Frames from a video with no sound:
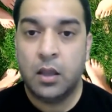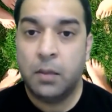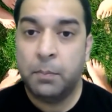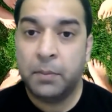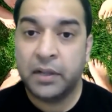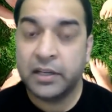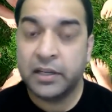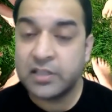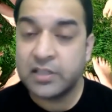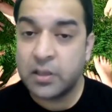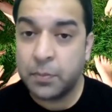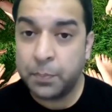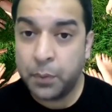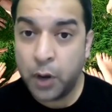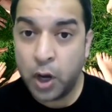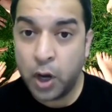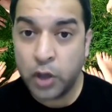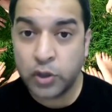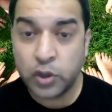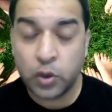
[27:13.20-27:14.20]
Because the
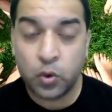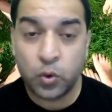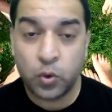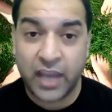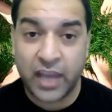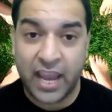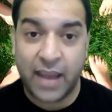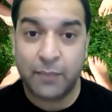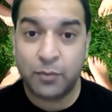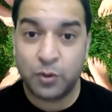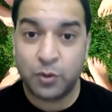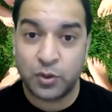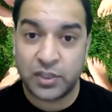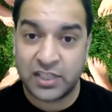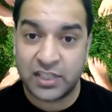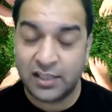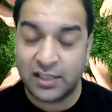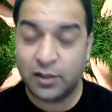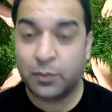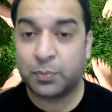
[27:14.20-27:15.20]
person who came to
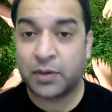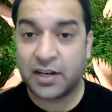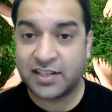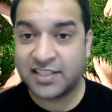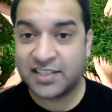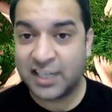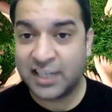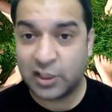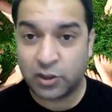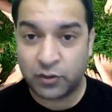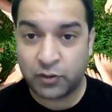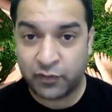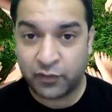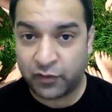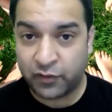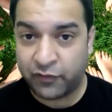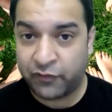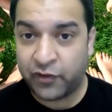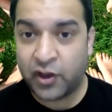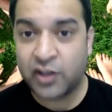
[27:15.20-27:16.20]
see the presentation for
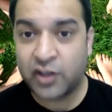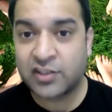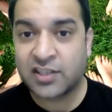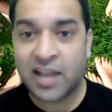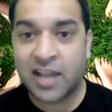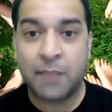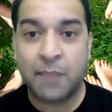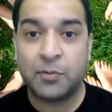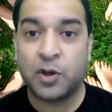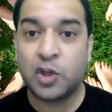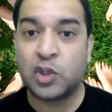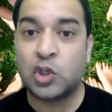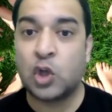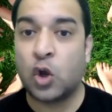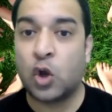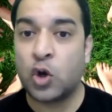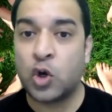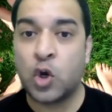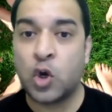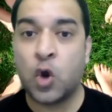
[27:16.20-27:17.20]
the first time does
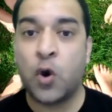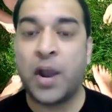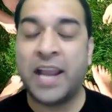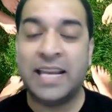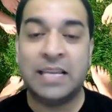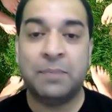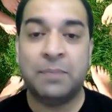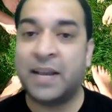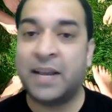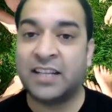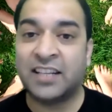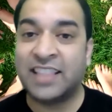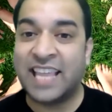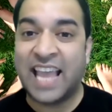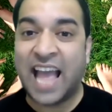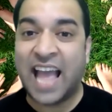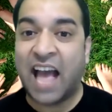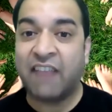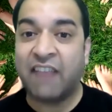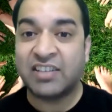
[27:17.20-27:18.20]
not know any better.
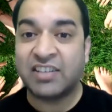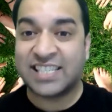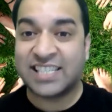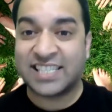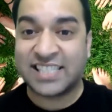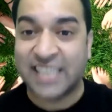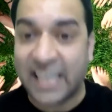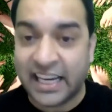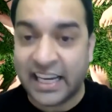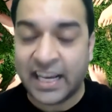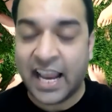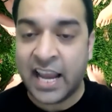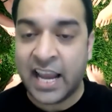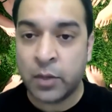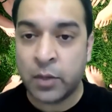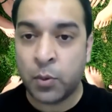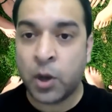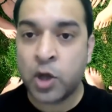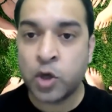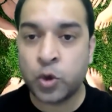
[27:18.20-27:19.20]
They haven't seen
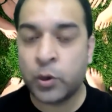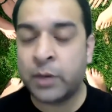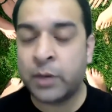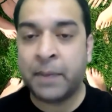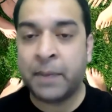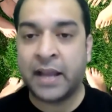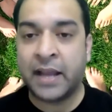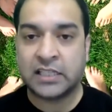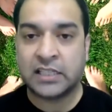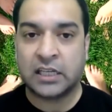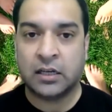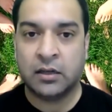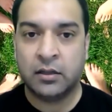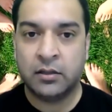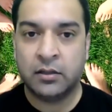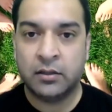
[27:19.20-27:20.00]
anyone do it better.